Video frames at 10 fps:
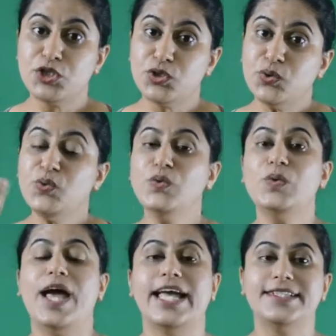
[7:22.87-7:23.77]

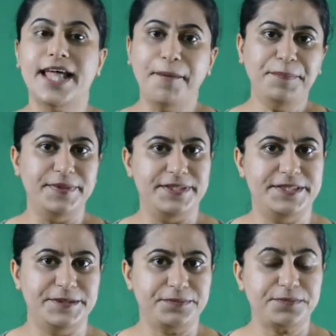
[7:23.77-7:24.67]
Two
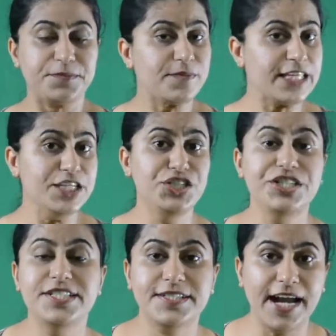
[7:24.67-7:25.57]
examples she
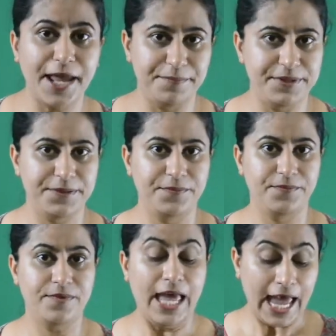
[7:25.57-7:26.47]
described.
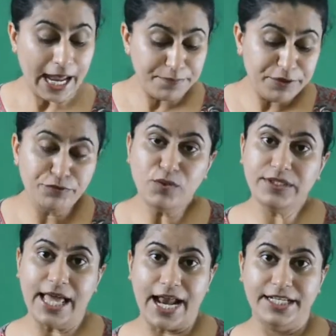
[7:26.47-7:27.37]
And before
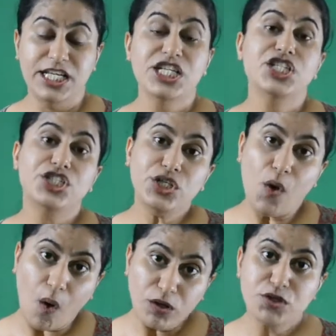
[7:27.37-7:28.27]
that, she
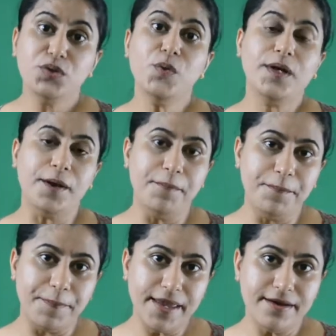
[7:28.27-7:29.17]
also
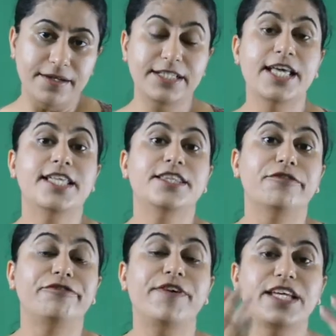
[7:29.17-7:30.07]
compared the
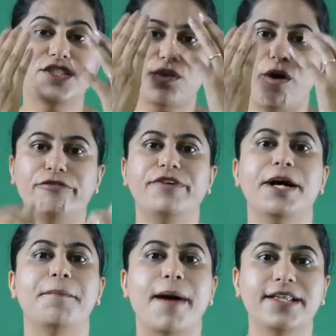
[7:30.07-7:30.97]
face of
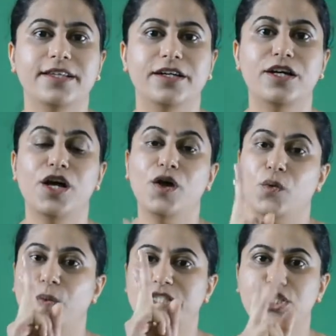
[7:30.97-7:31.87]
her mother
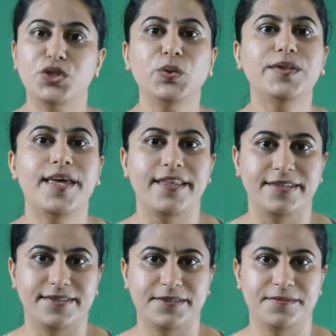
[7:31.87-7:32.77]
with two
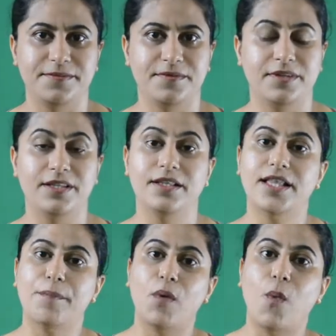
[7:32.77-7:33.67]
things.
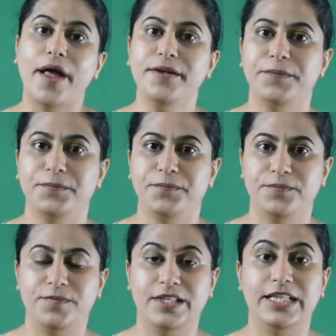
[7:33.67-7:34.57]
Number one,
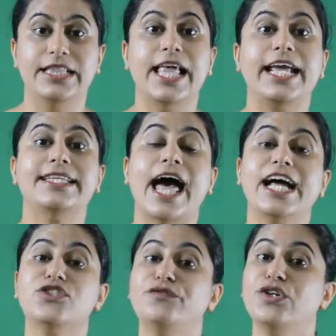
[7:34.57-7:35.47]
like
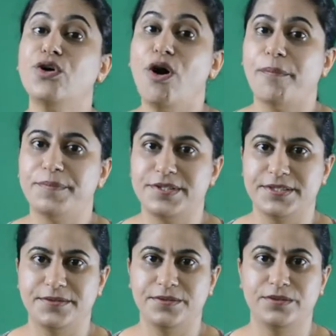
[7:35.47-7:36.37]
that of a
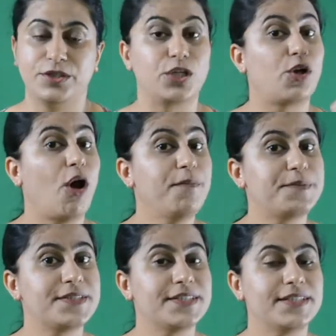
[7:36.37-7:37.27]
corpse.
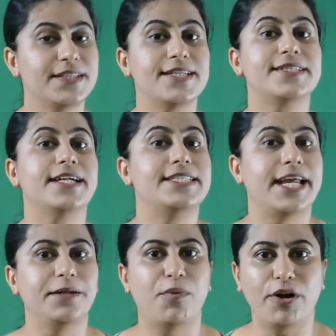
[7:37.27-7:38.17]
Corpse is a
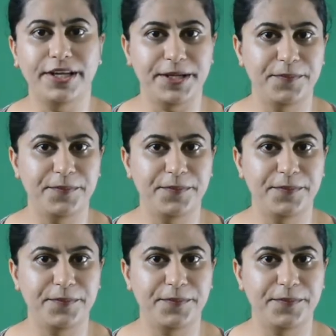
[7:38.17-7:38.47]
dead body.